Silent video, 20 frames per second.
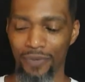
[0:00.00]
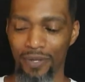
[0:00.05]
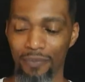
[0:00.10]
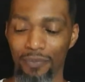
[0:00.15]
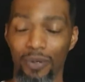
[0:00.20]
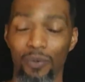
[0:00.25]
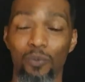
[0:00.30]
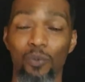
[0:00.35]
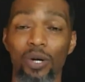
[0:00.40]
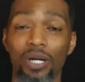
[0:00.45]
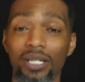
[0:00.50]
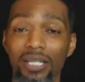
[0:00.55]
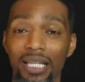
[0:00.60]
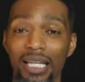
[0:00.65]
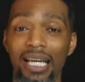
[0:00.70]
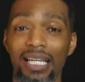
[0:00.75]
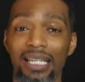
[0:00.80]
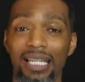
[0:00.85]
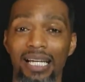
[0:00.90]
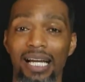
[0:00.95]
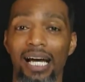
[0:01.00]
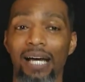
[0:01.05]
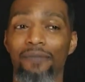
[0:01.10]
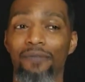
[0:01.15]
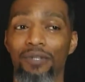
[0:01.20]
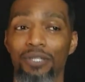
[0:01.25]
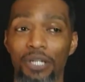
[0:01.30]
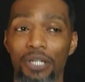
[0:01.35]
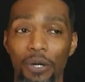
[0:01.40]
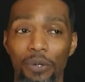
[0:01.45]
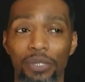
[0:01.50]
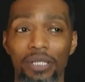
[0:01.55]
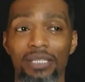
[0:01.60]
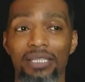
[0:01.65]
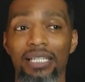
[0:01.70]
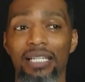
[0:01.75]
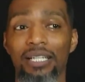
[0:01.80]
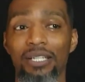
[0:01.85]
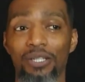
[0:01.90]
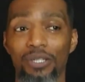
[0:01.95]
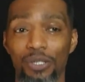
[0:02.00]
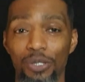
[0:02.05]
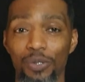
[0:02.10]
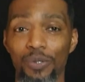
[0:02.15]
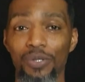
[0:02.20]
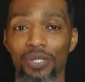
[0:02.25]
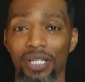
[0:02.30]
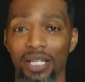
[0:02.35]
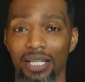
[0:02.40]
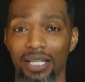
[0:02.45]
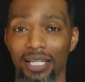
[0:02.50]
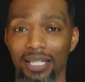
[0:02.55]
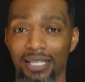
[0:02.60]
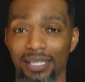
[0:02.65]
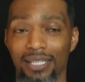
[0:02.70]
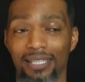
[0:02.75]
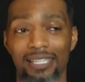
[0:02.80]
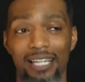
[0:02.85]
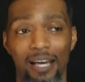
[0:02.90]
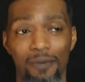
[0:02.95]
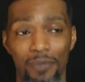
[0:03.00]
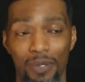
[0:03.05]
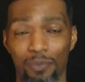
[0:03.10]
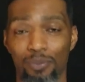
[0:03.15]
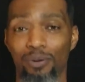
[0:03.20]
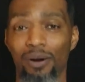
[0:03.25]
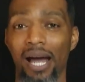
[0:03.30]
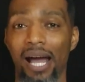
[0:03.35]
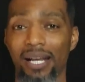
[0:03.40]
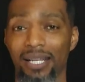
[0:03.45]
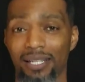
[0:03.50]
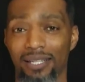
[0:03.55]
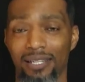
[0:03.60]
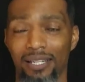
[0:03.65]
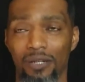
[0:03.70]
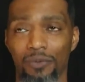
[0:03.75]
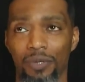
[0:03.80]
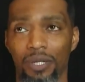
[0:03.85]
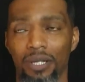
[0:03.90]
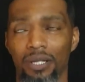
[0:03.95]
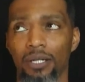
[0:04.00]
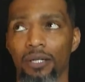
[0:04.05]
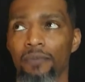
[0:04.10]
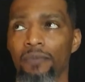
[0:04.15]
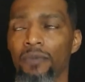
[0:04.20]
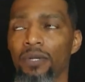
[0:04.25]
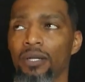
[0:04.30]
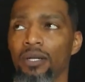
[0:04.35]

But one thing that I've noticed in using this, because I've been practicing with it,